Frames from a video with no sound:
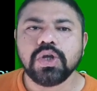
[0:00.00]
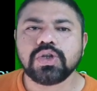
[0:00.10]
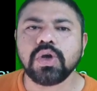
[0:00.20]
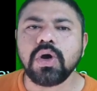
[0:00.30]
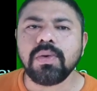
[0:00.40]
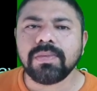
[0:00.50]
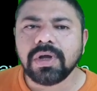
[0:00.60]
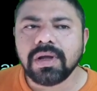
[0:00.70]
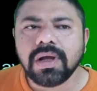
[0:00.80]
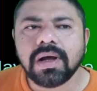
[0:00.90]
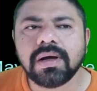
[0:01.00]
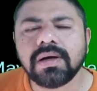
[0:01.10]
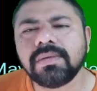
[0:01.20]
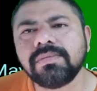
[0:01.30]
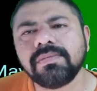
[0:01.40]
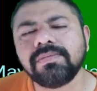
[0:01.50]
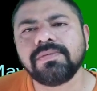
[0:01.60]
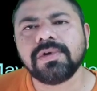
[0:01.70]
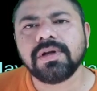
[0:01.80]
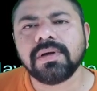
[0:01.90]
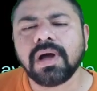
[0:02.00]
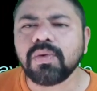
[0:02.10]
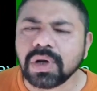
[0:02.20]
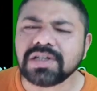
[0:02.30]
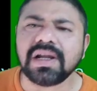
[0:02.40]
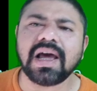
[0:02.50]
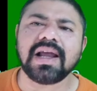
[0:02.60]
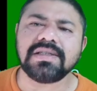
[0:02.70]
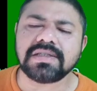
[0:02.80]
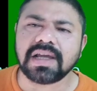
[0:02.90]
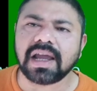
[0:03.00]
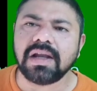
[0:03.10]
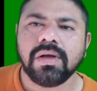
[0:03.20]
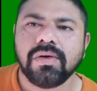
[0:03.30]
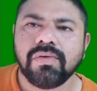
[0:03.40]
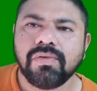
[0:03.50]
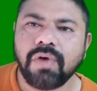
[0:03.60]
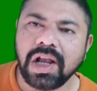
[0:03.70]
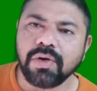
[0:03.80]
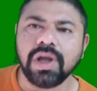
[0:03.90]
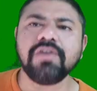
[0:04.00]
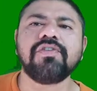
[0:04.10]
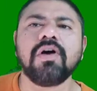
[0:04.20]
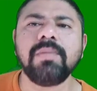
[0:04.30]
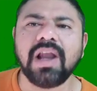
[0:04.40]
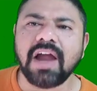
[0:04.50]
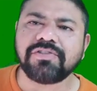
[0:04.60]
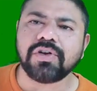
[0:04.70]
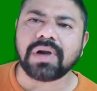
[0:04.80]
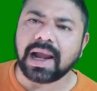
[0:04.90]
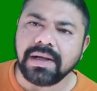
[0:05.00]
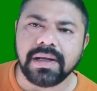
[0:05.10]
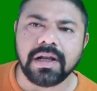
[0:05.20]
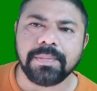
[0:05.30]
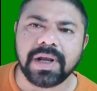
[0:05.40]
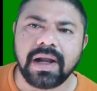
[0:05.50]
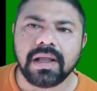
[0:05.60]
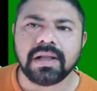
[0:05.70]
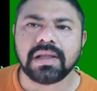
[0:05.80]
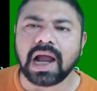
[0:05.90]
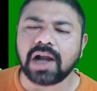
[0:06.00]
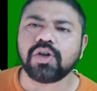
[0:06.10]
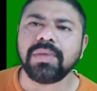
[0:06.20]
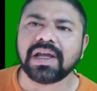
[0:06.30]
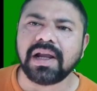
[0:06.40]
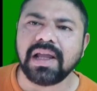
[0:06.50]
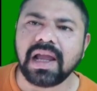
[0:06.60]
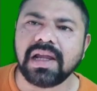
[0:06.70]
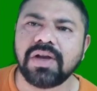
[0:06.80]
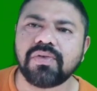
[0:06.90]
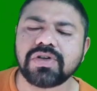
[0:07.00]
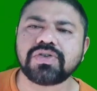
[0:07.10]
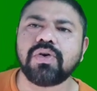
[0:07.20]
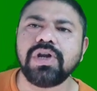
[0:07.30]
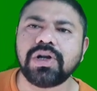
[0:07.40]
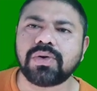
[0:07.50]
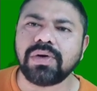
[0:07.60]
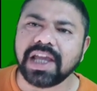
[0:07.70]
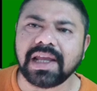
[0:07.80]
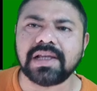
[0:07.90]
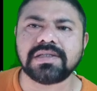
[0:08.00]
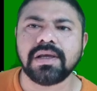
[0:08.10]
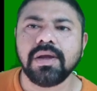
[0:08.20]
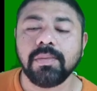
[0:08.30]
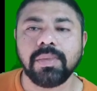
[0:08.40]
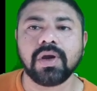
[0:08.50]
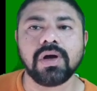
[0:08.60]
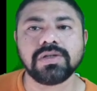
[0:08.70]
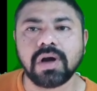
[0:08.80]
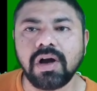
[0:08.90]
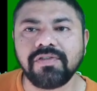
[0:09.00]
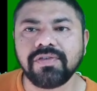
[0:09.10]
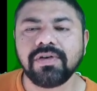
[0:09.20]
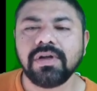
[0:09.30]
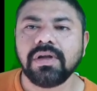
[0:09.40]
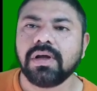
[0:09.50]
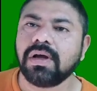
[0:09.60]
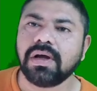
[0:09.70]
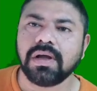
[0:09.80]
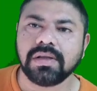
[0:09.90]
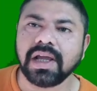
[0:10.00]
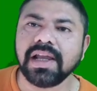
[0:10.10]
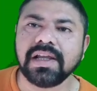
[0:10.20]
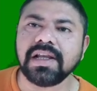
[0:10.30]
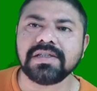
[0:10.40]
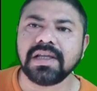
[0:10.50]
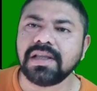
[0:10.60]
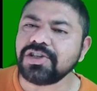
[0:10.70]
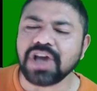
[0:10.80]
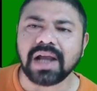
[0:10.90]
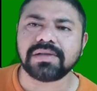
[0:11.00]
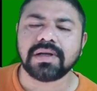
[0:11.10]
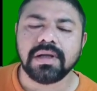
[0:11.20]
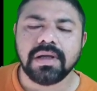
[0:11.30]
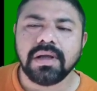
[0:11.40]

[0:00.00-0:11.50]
So um, a question arises again. While going from left to right in a period, the atomic radii, it was going to decrease because of uh, the increase in the charge.